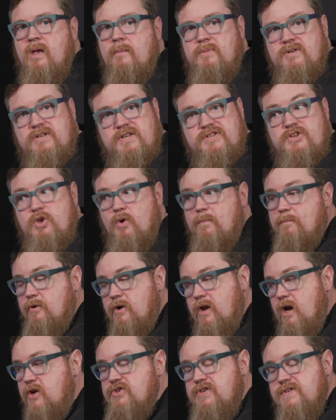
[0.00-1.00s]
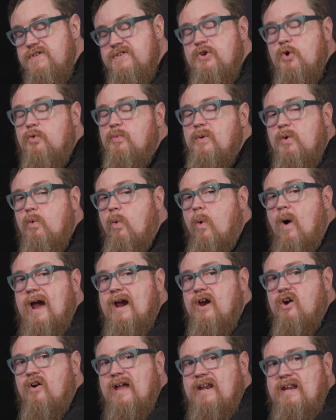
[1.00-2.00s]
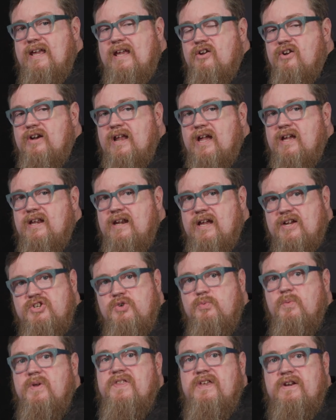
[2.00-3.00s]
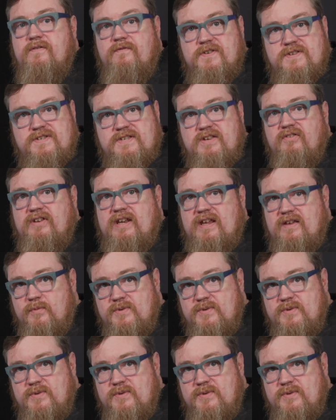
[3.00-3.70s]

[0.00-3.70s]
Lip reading: But just know, productions don't require any internet connection within a facility.